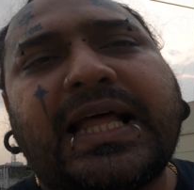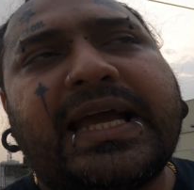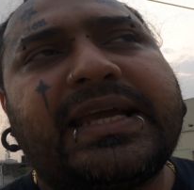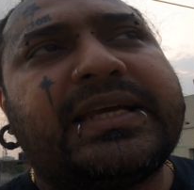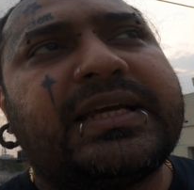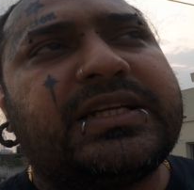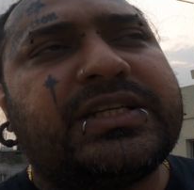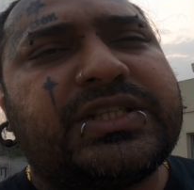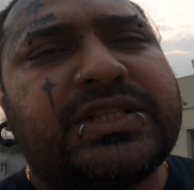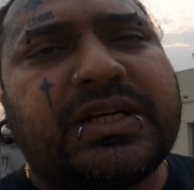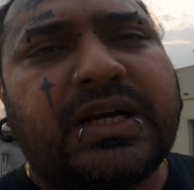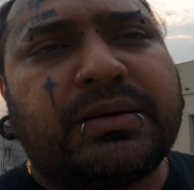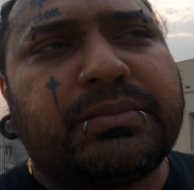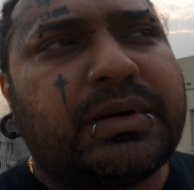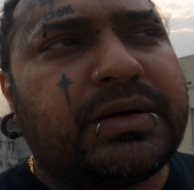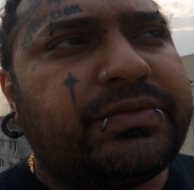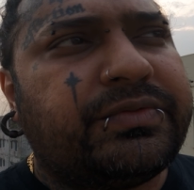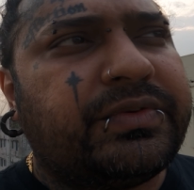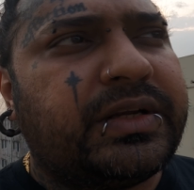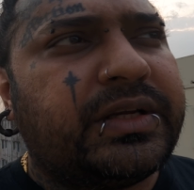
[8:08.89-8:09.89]
like and share
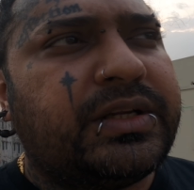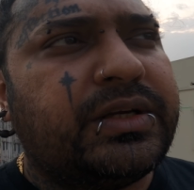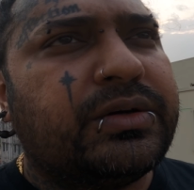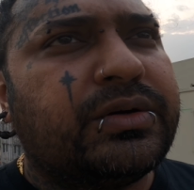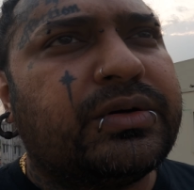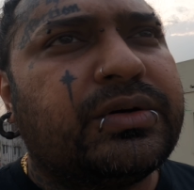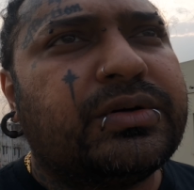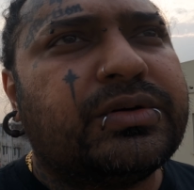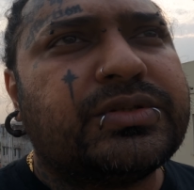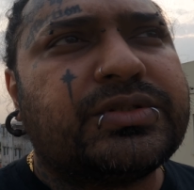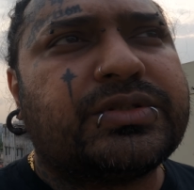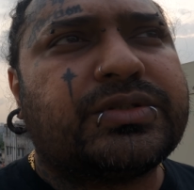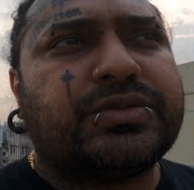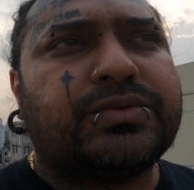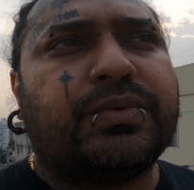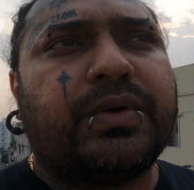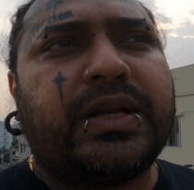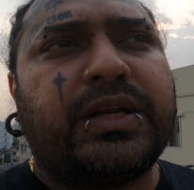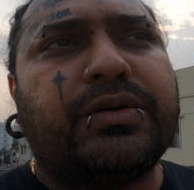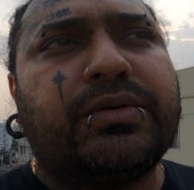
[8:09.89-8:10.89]
my videos
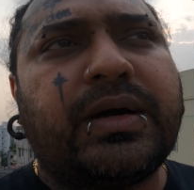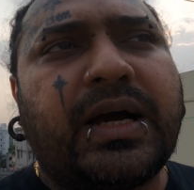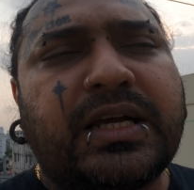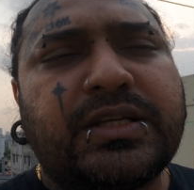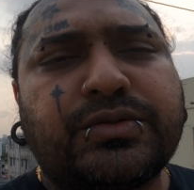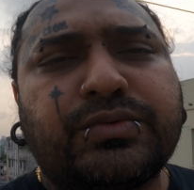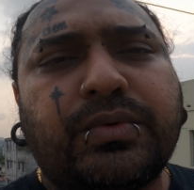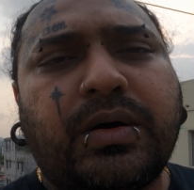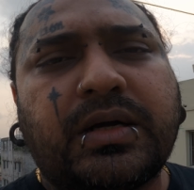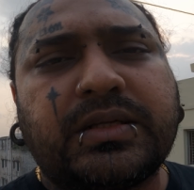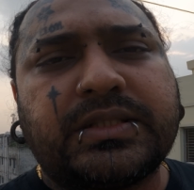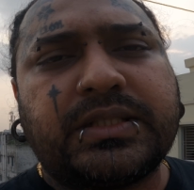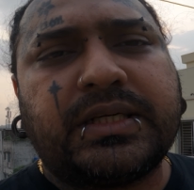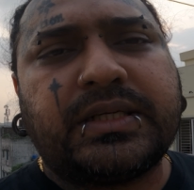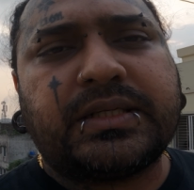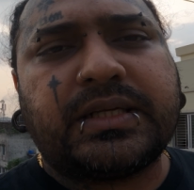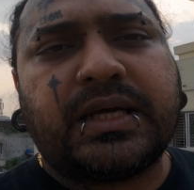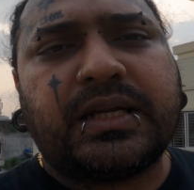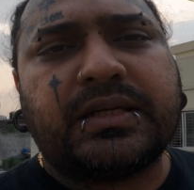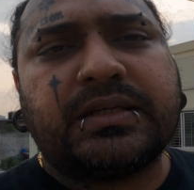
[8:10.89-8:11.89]
when you guys watch
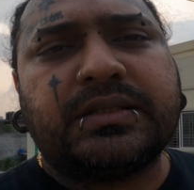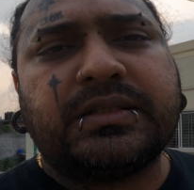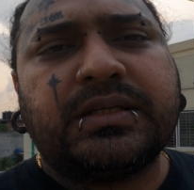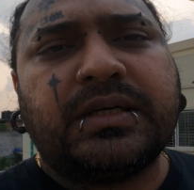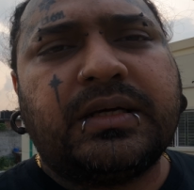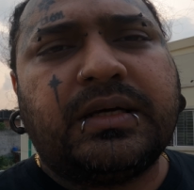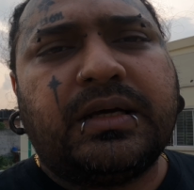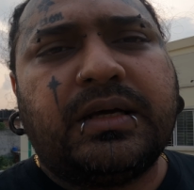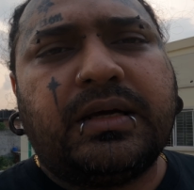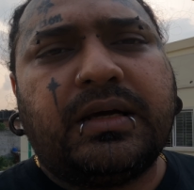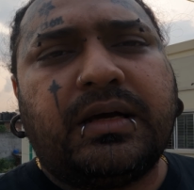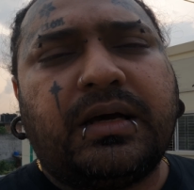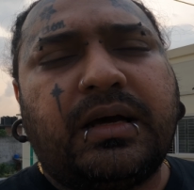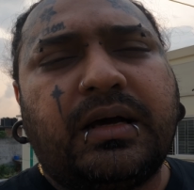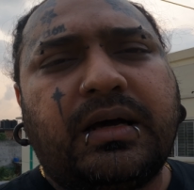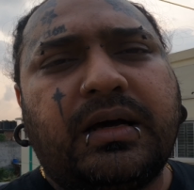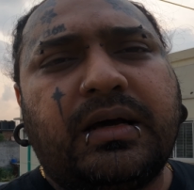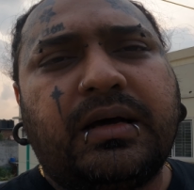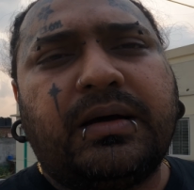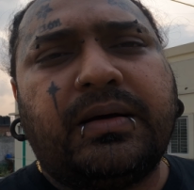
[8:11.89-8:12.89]
it, and
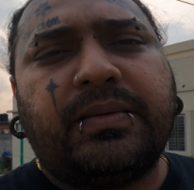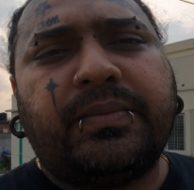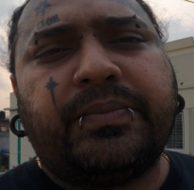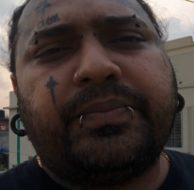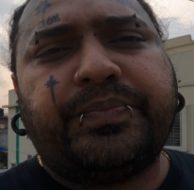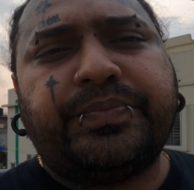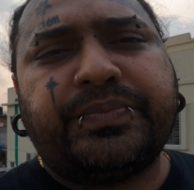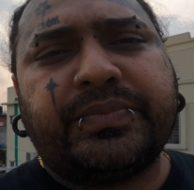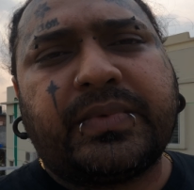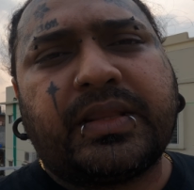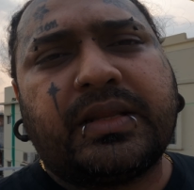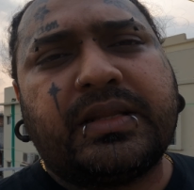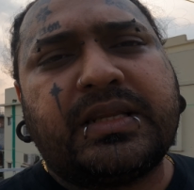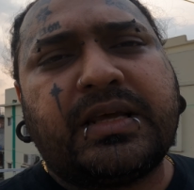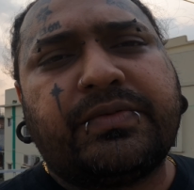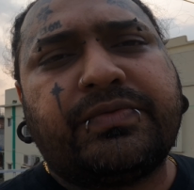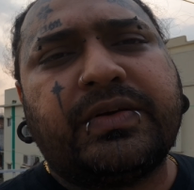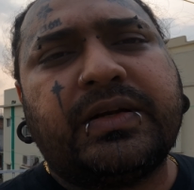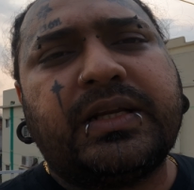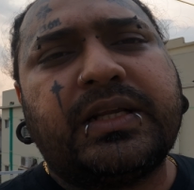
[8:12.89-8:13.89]

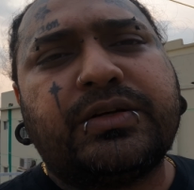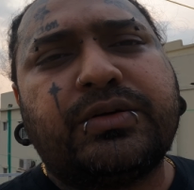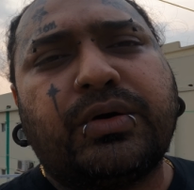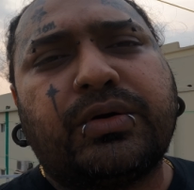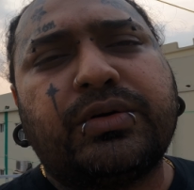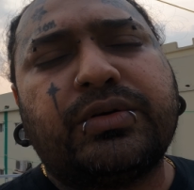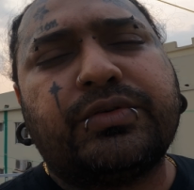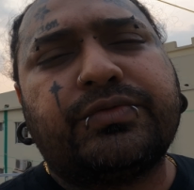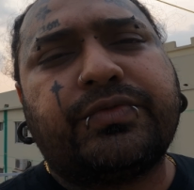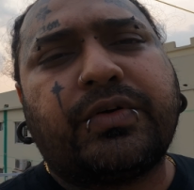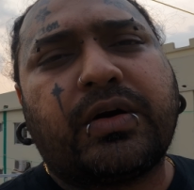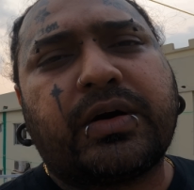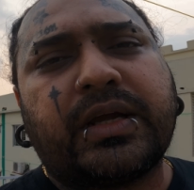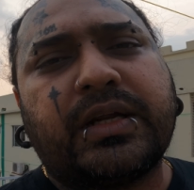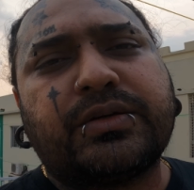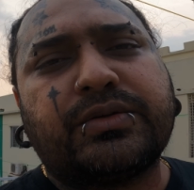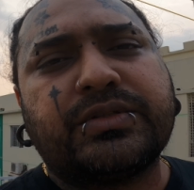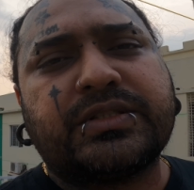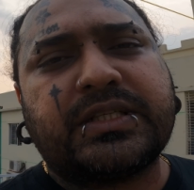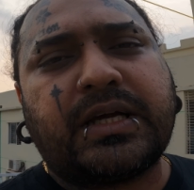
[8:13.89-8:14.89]
definitely don't
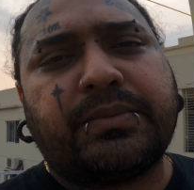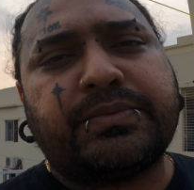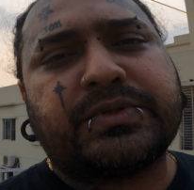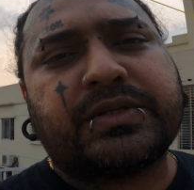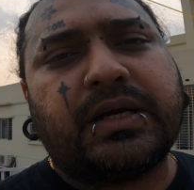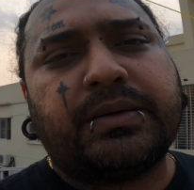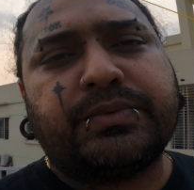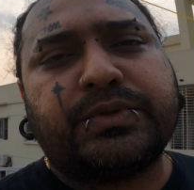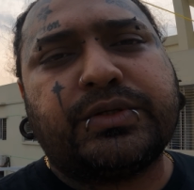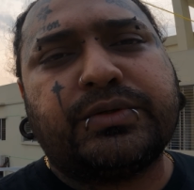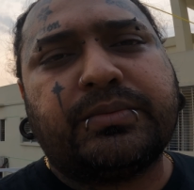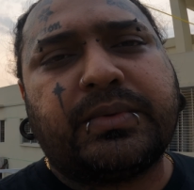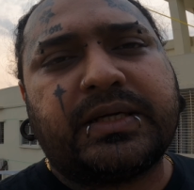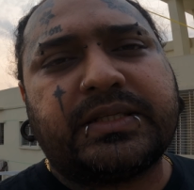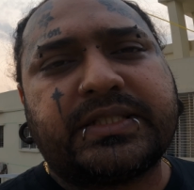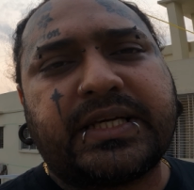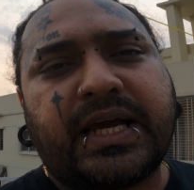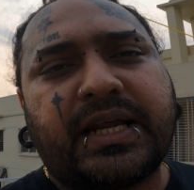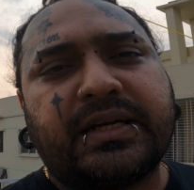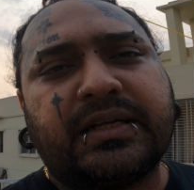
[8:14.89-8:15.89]
forget to subscribe to
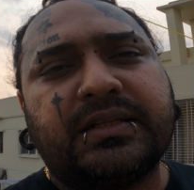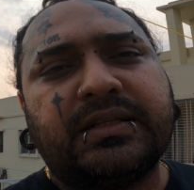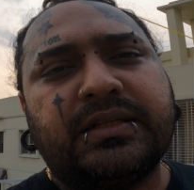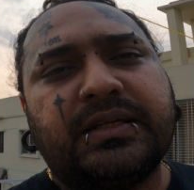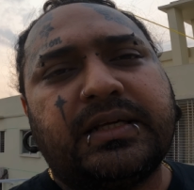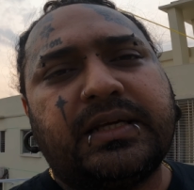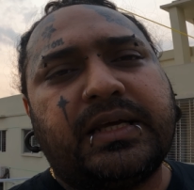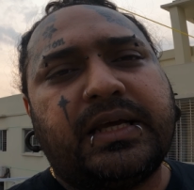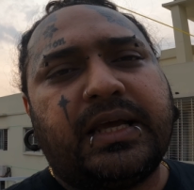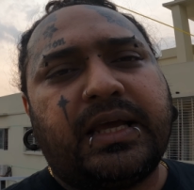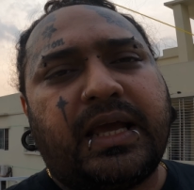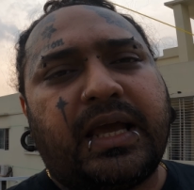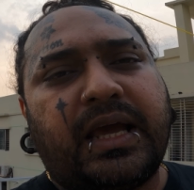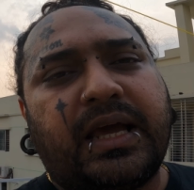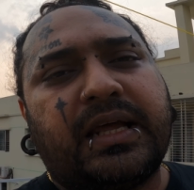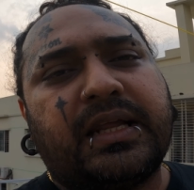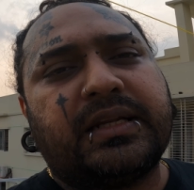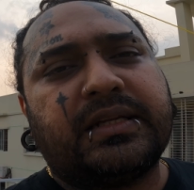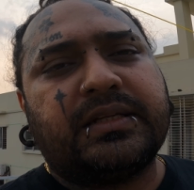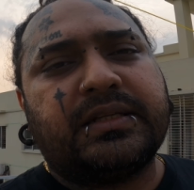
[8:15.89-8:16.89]
my channel,
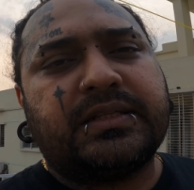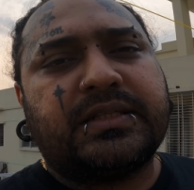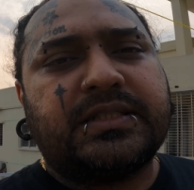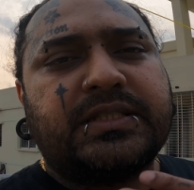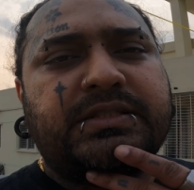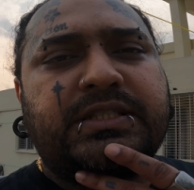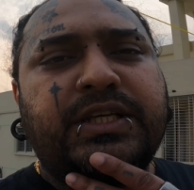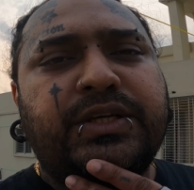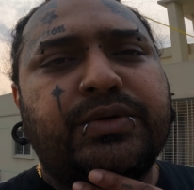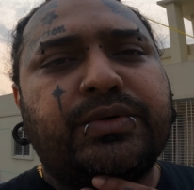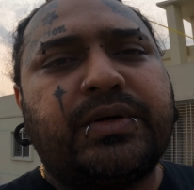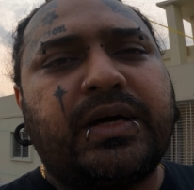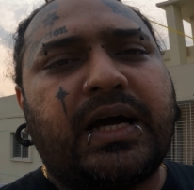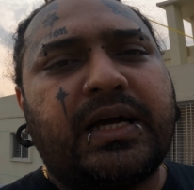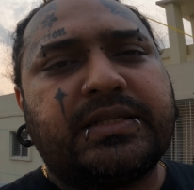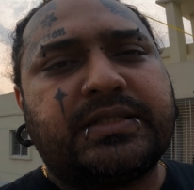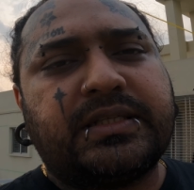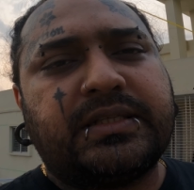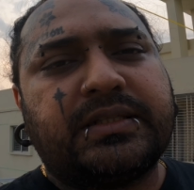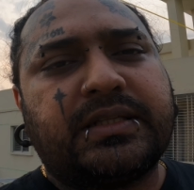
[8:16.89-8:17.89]
and see you
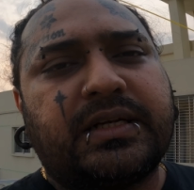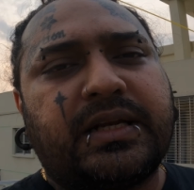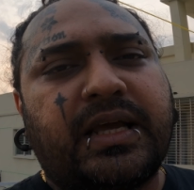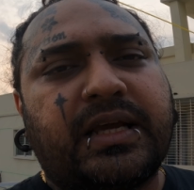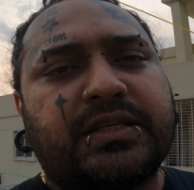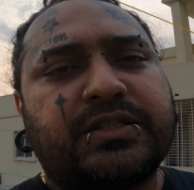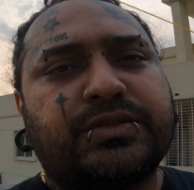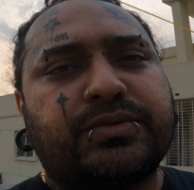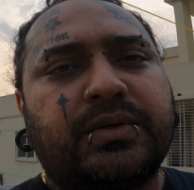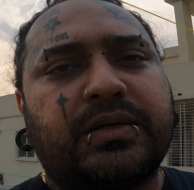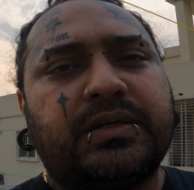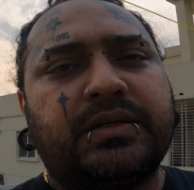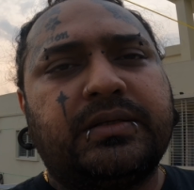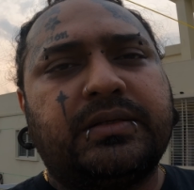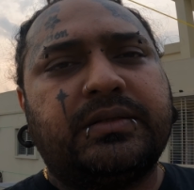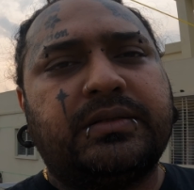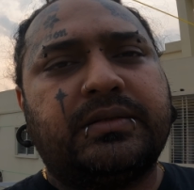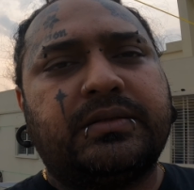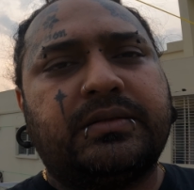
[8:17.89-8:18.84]
guys in the next one.